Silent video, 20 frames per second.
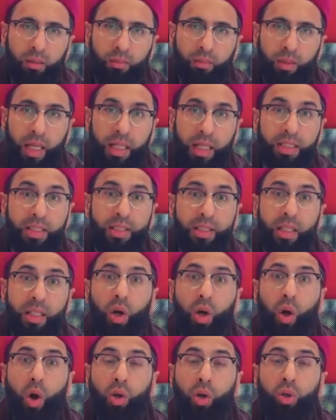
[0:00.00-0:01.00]
it's still
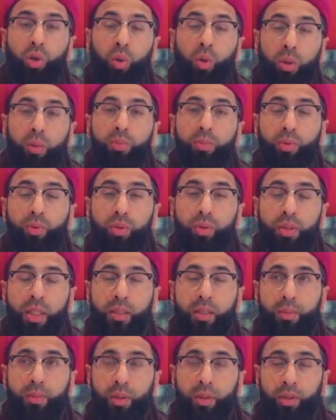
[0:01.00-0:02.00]
an ongoing
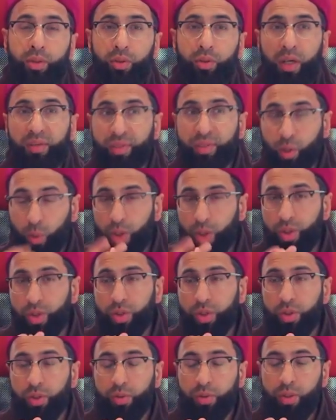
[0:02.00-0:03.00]
process, because you have a
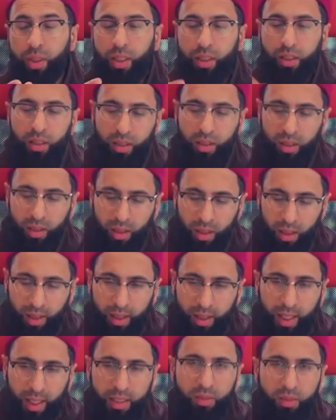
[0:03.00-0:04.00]
question today.
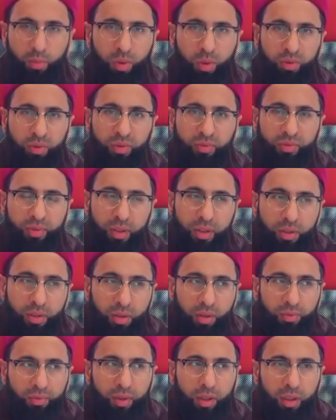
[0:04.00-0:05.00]
It's more of a
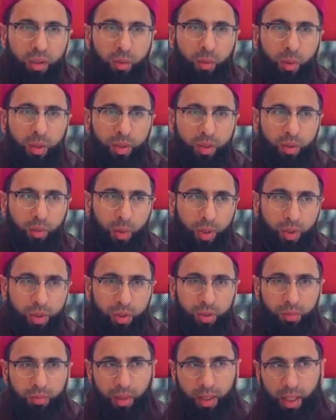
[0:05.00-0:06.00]
philosophical
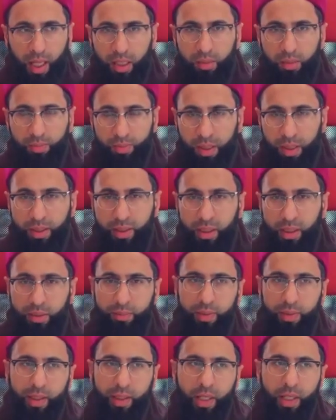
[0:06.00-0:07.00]
question, but it has practical
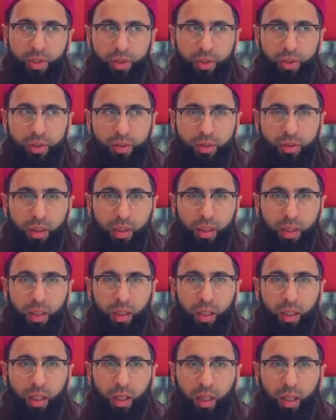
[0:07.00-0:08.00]
implications.
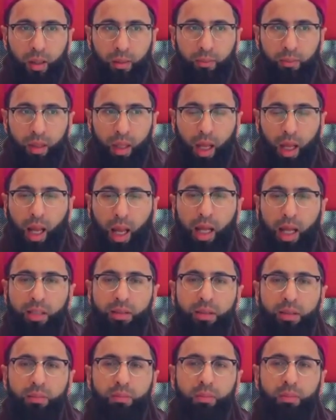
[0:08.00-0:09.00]
Has
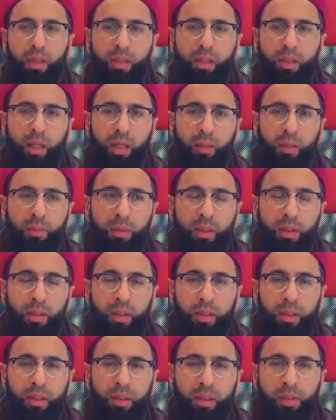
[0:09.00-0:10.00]
the madhab
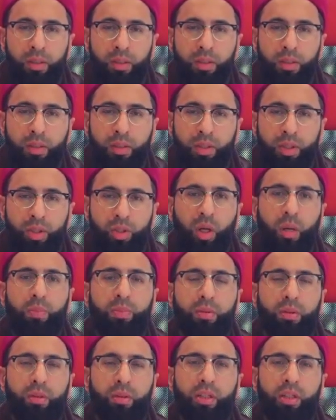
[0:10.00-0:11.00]

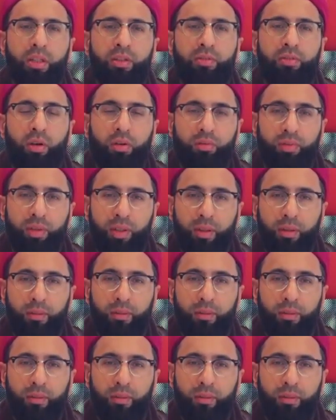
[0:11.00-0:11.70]
stopped evolving?